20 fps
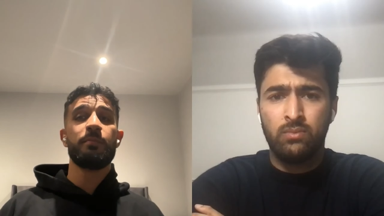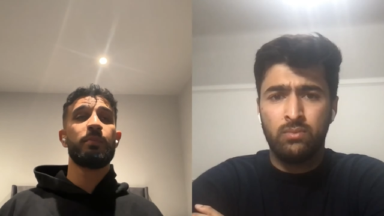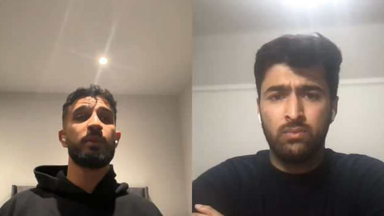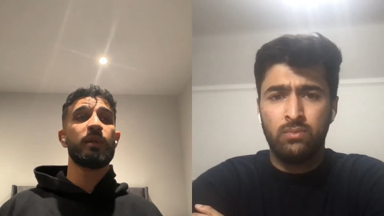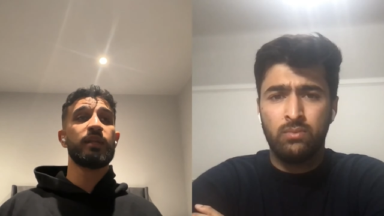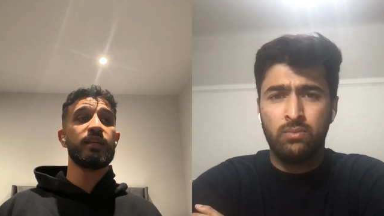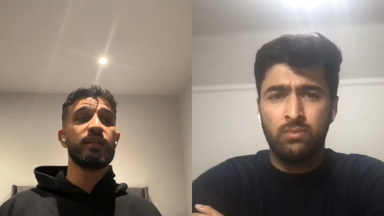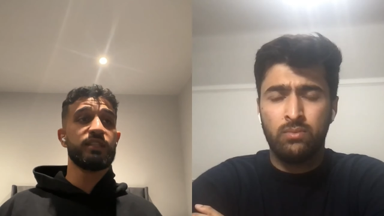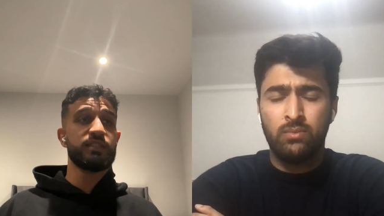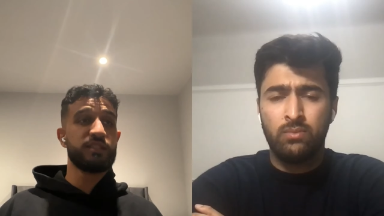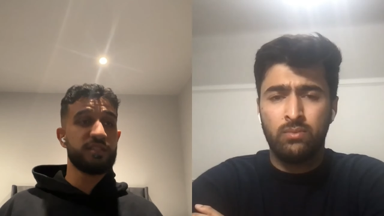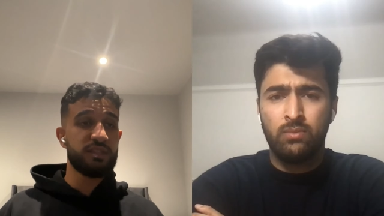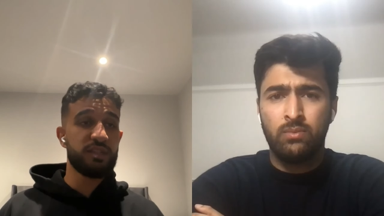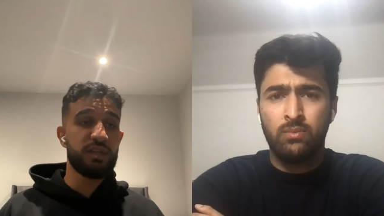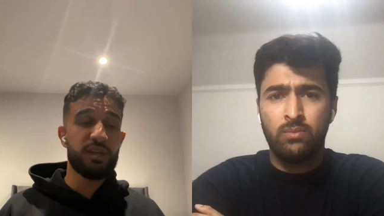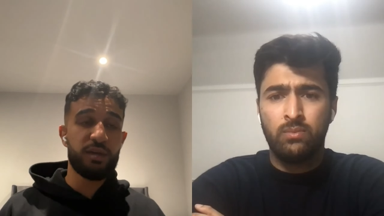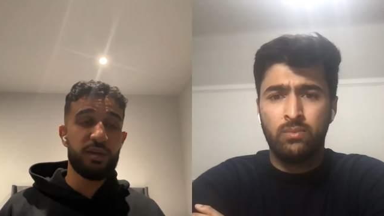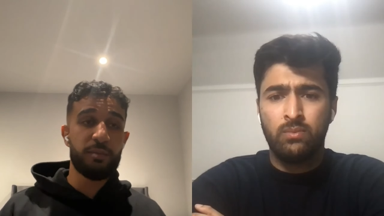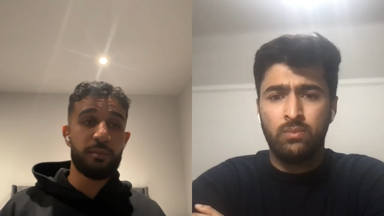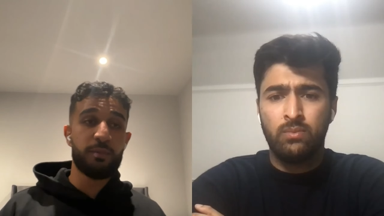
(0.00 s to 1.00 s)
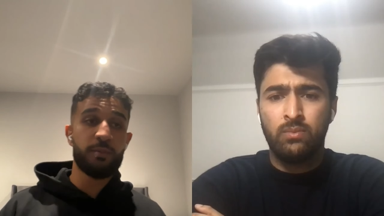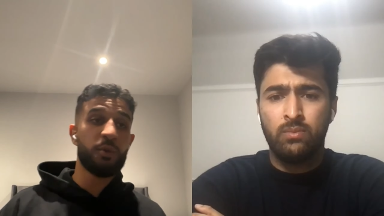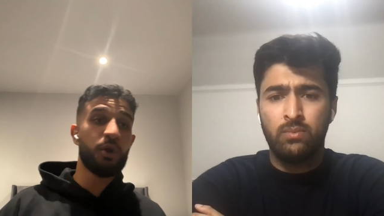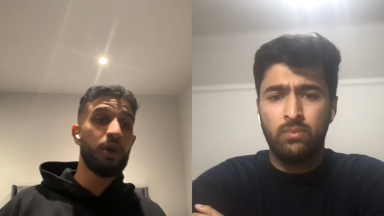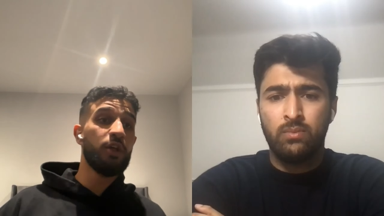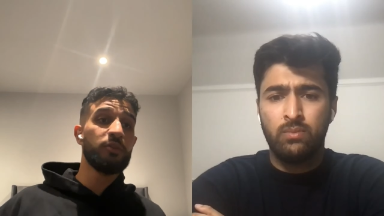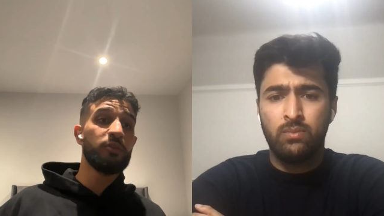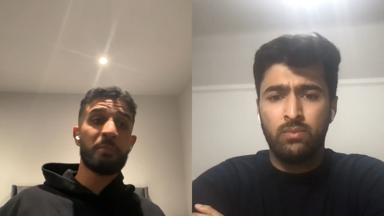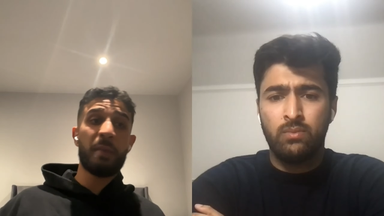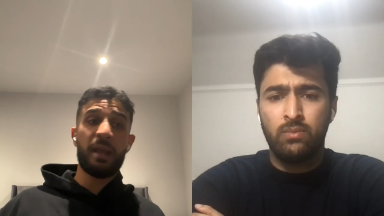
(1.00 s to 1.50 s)
Speaker 1: please, uh,
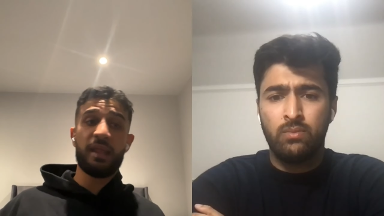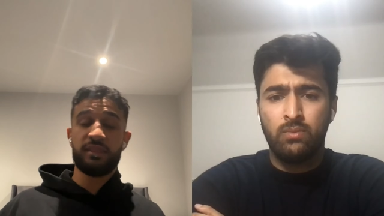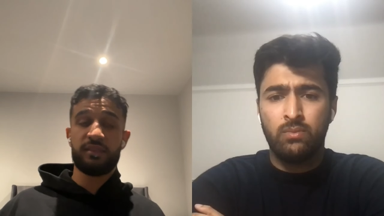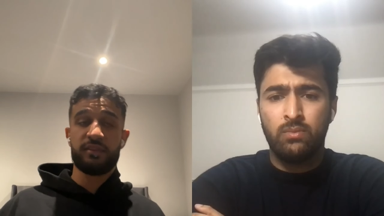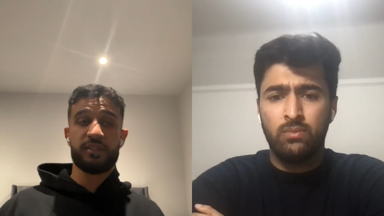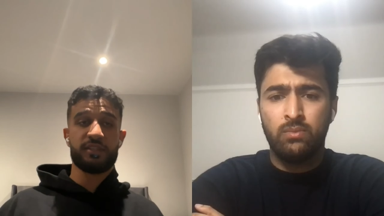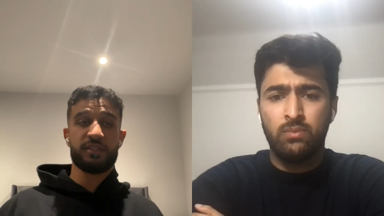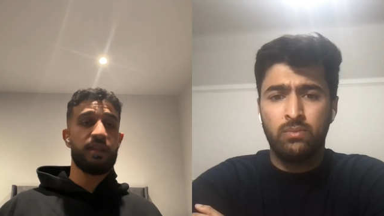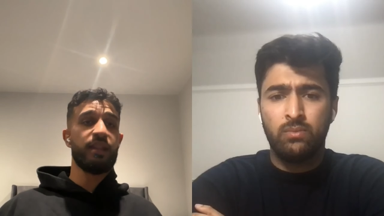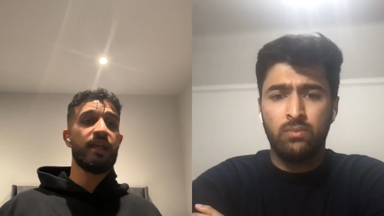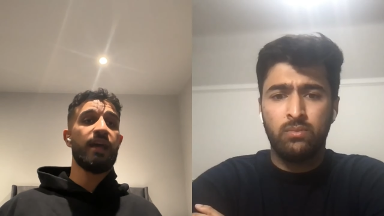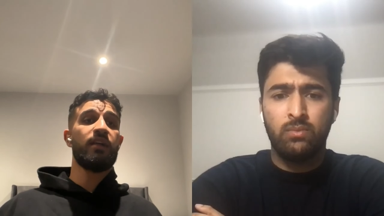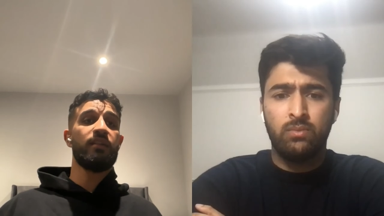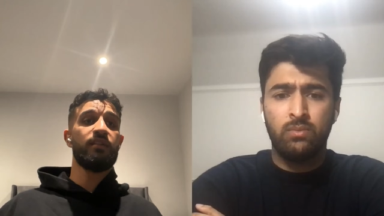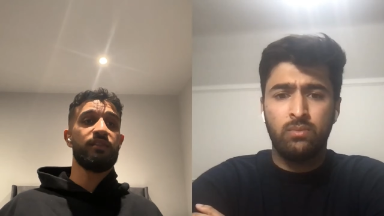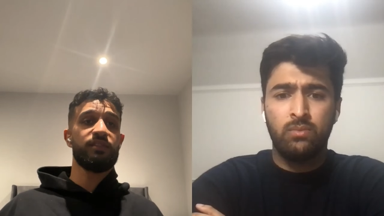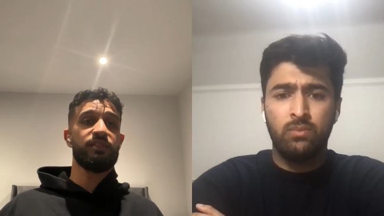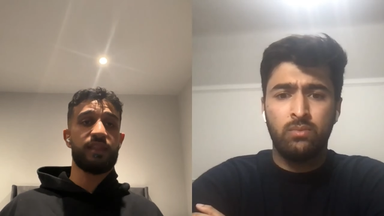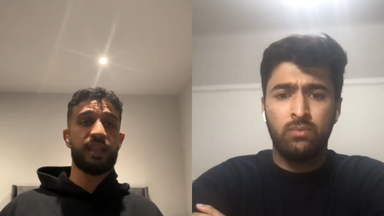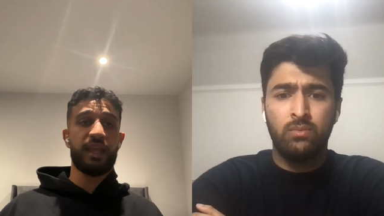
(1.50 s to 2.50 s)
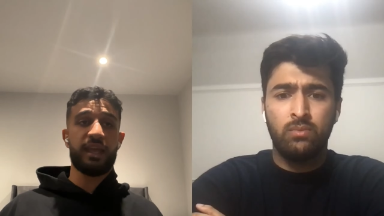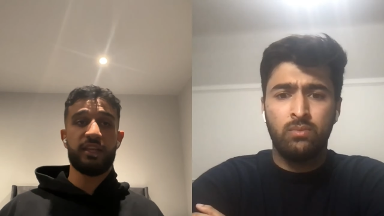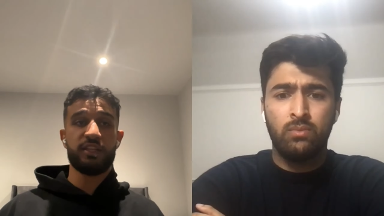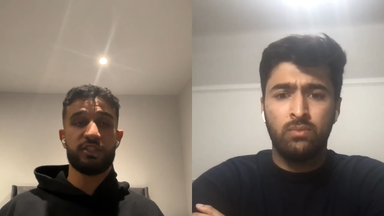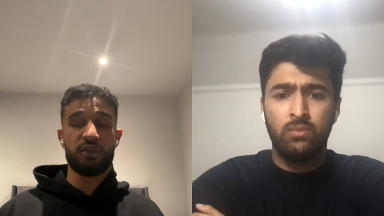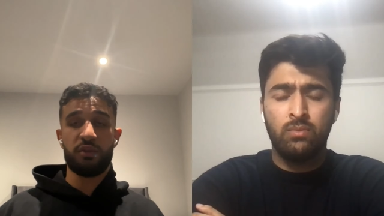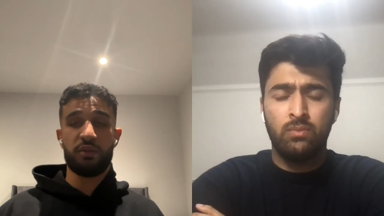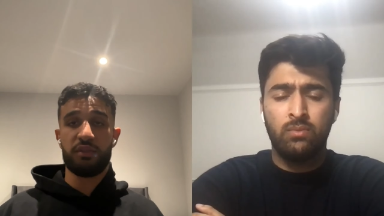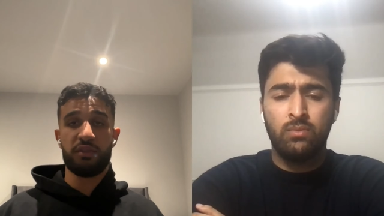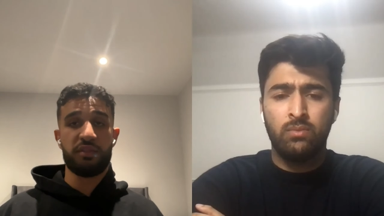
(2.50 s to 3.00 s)
World Mental Health Day
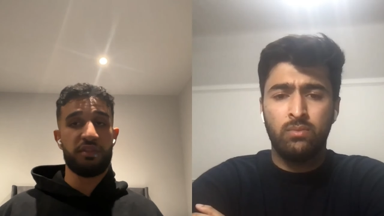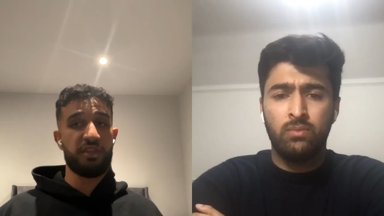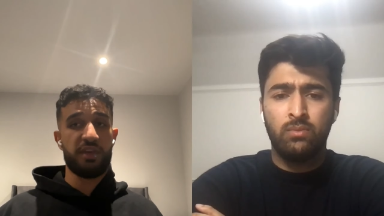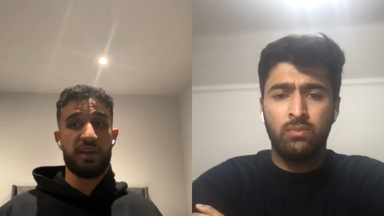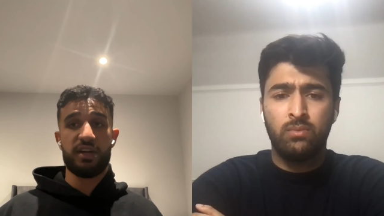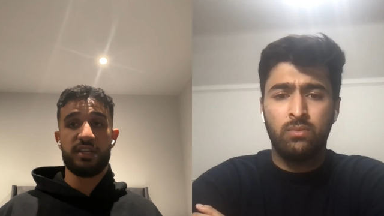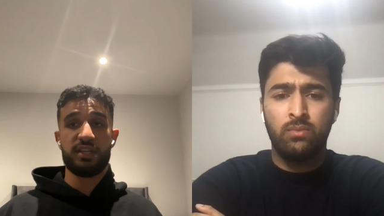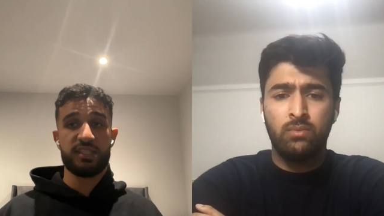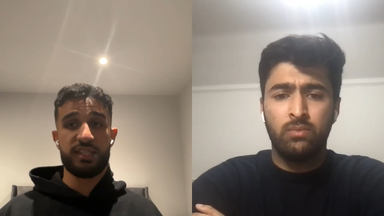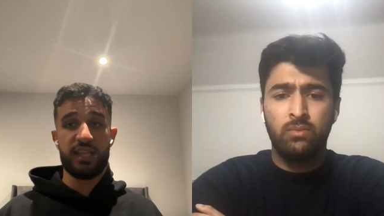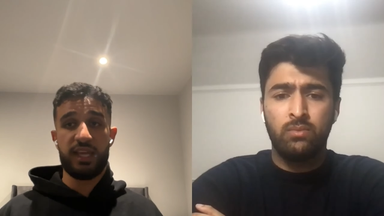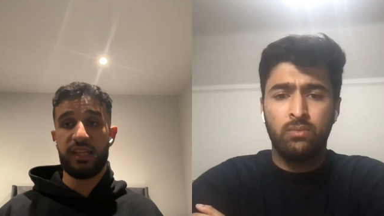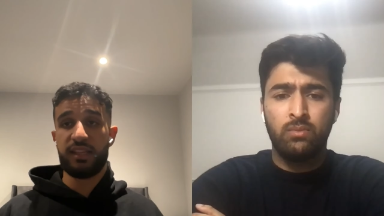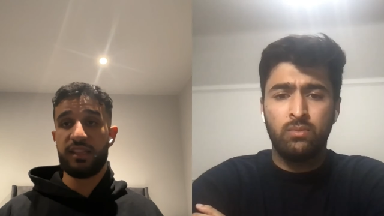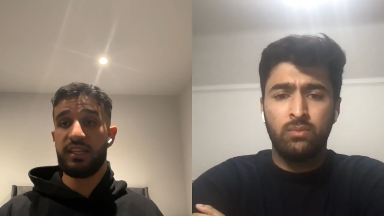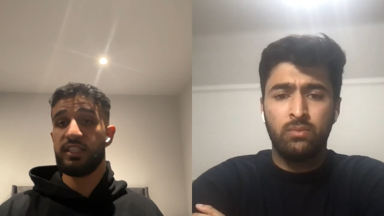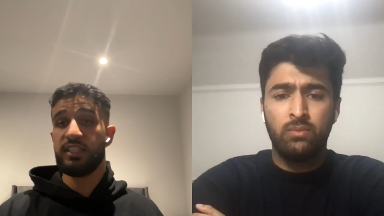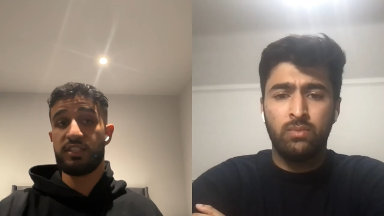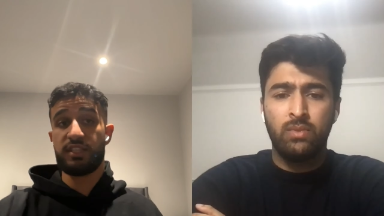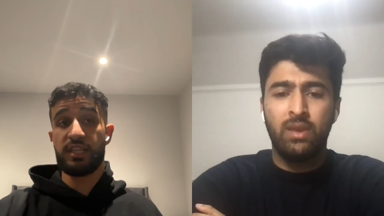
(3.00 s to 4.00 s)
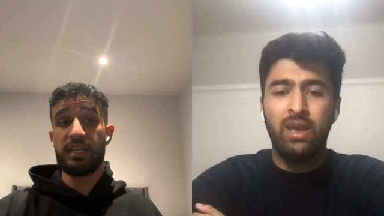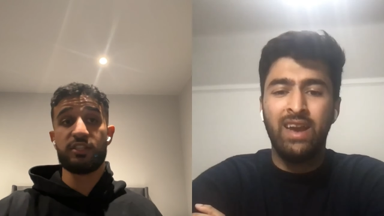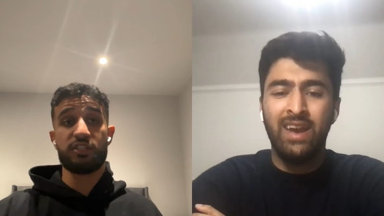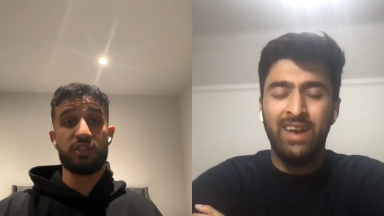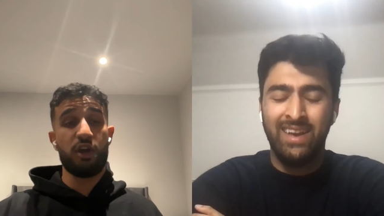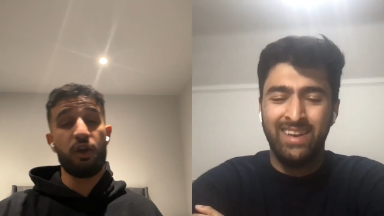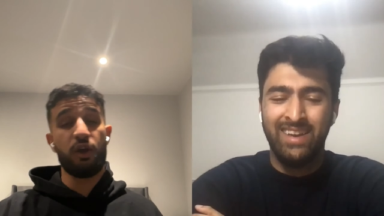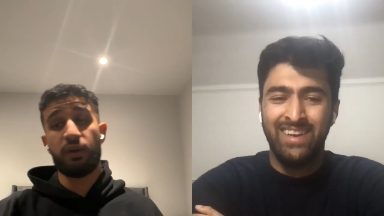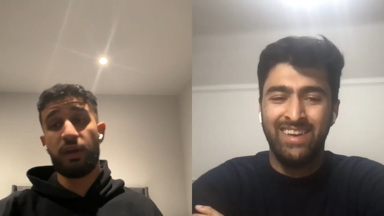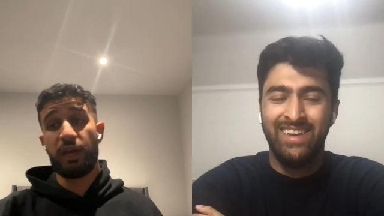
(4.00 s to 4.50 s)
is on Thursday. These
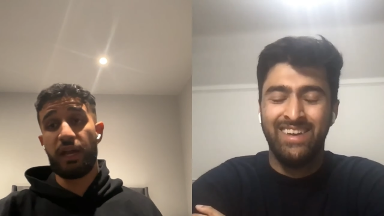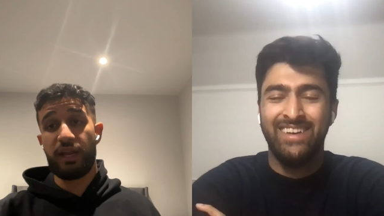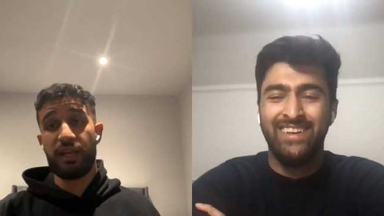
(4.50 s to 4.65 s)
things are